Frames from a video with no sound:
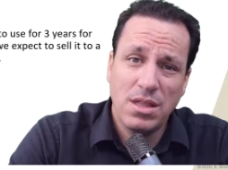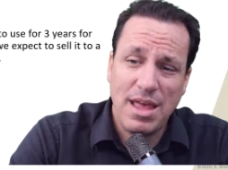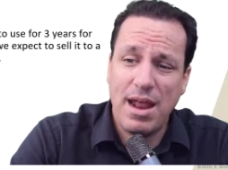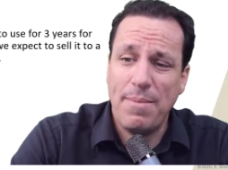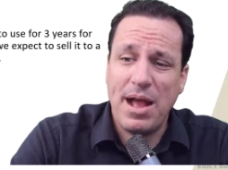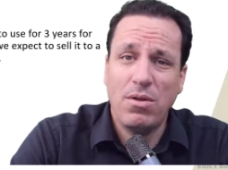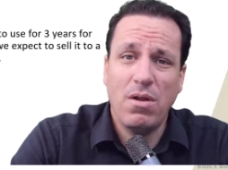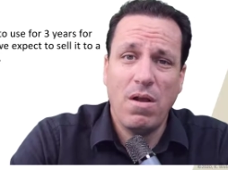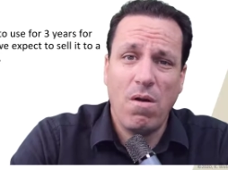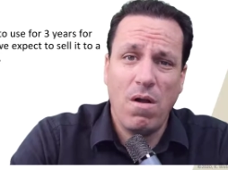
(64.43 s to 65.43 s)
that amount
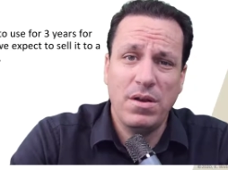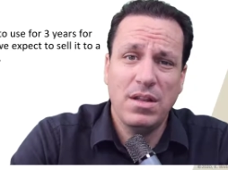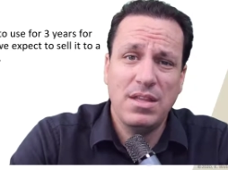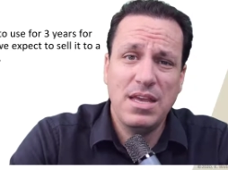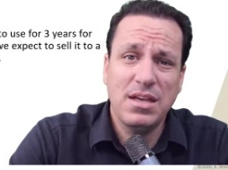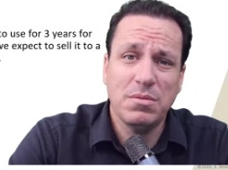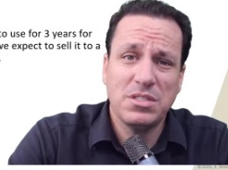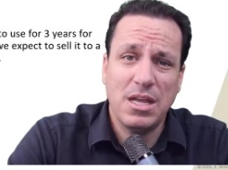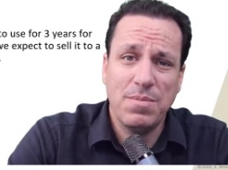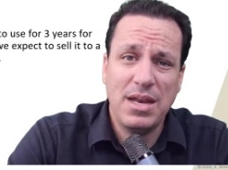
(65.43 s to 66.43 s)
on the income
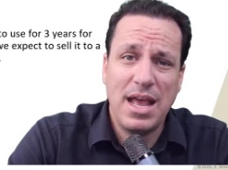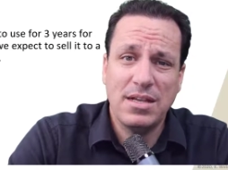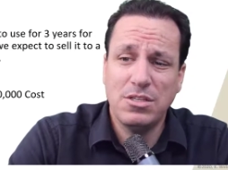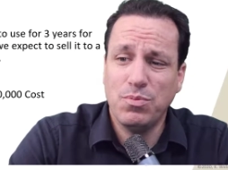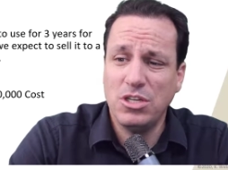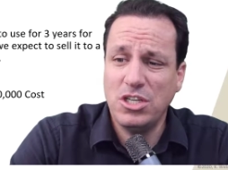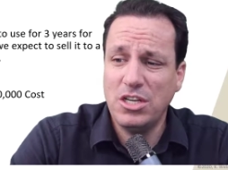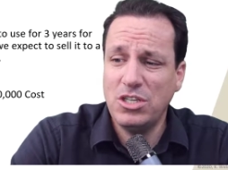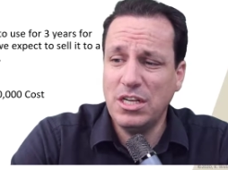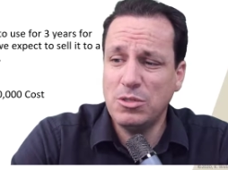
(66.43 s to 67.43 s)
statement as
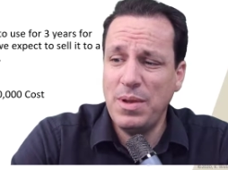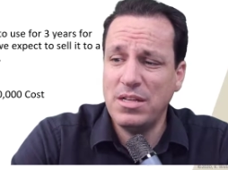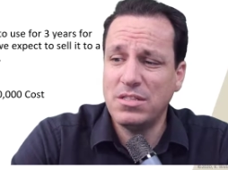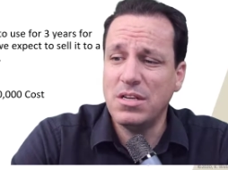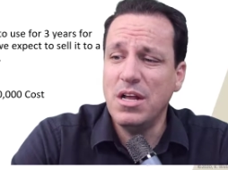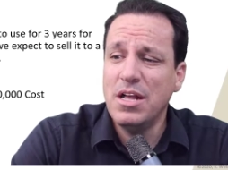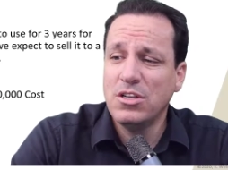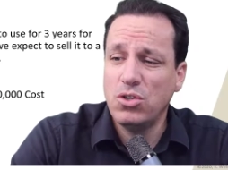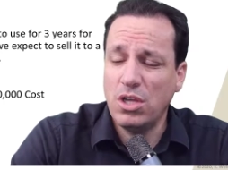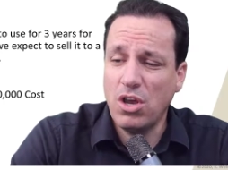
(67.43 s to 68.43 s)
depreciation expense.
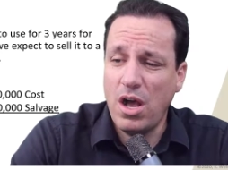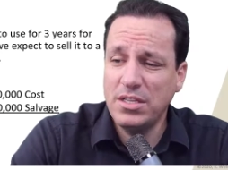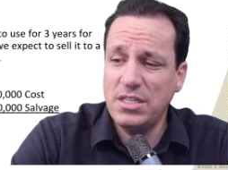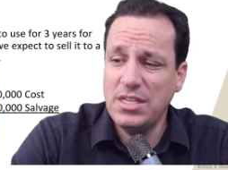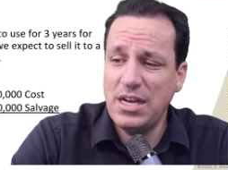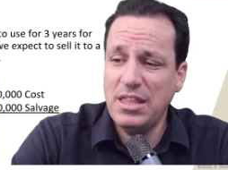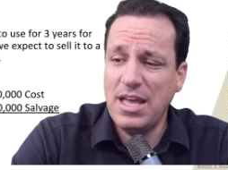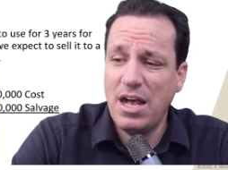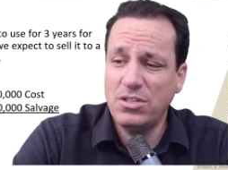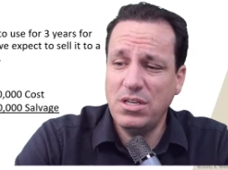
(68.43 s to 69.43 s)
So the cost is
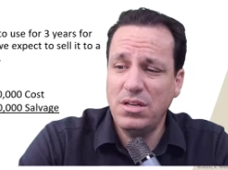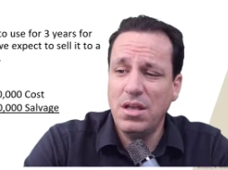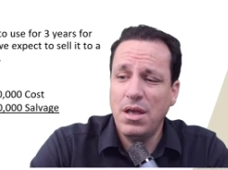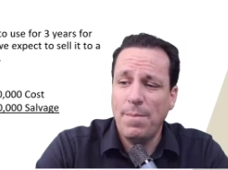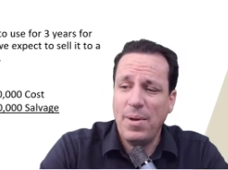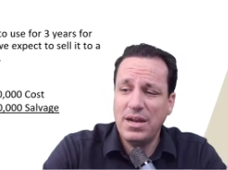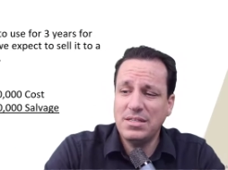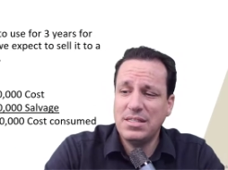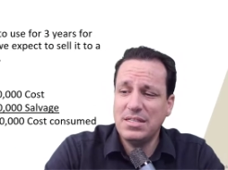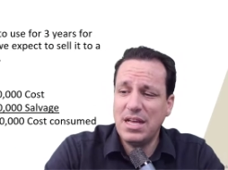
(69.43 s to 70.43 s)
80,000
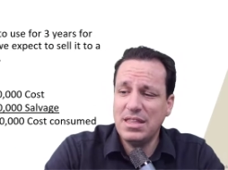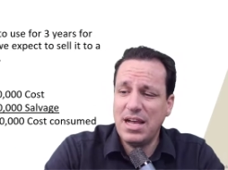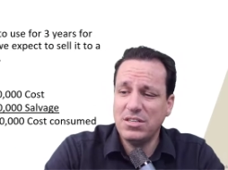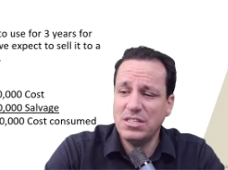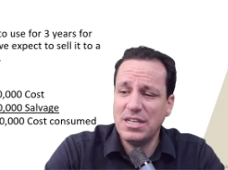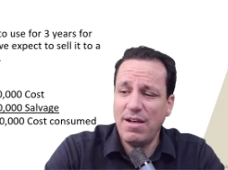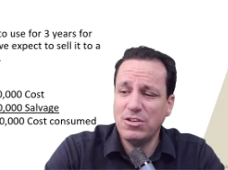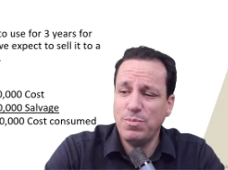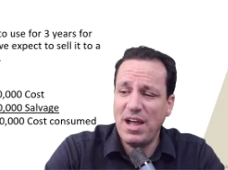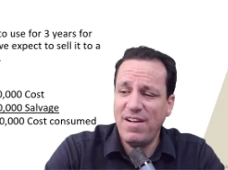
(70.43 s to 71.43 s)
minus the 10,000
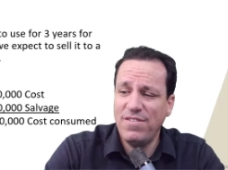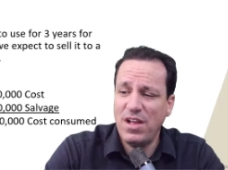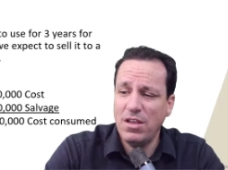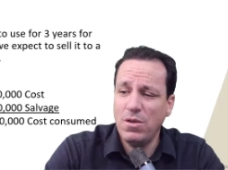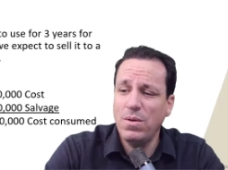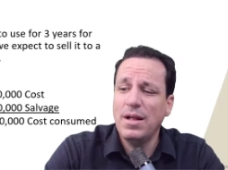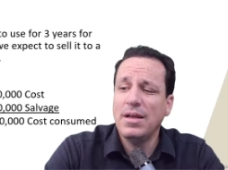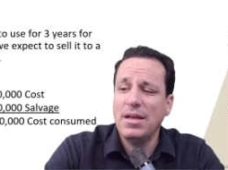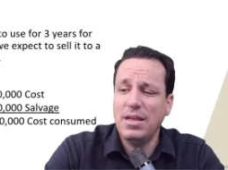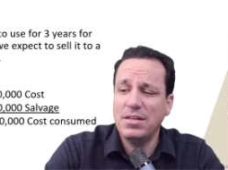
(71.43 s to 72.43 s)
salvage value
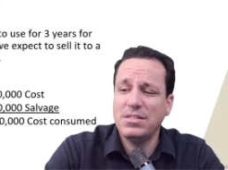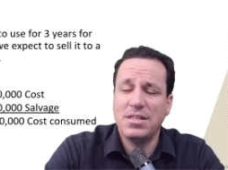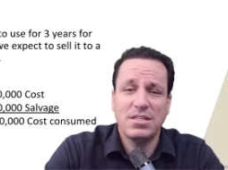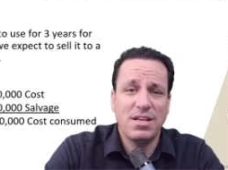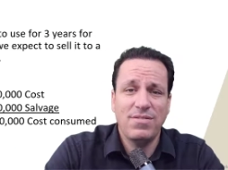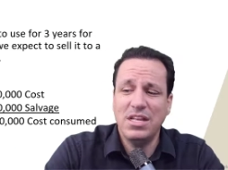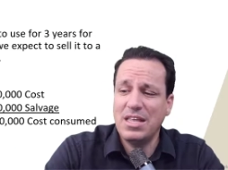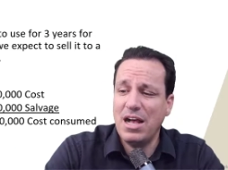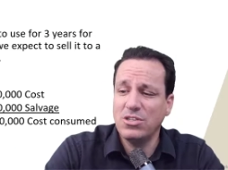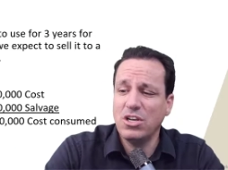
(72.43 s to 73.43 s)
is the
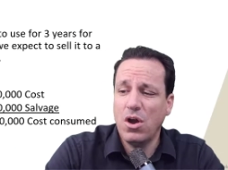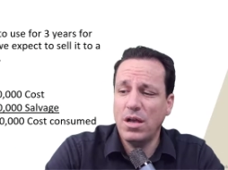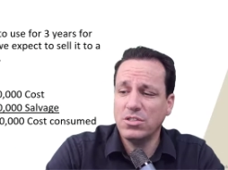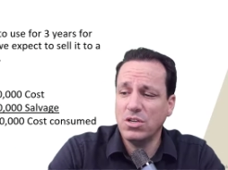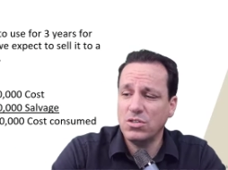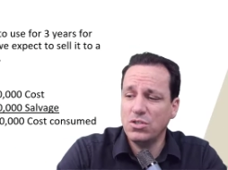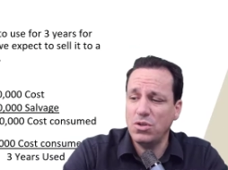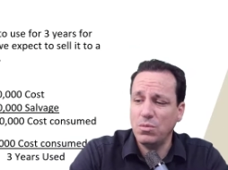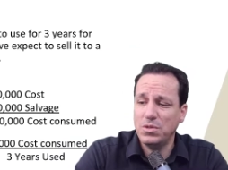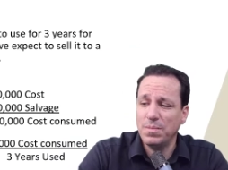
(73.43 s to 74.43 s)
70,000 cost
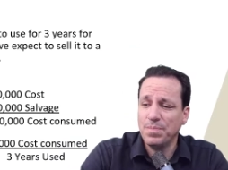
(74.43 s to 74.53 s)
consumed.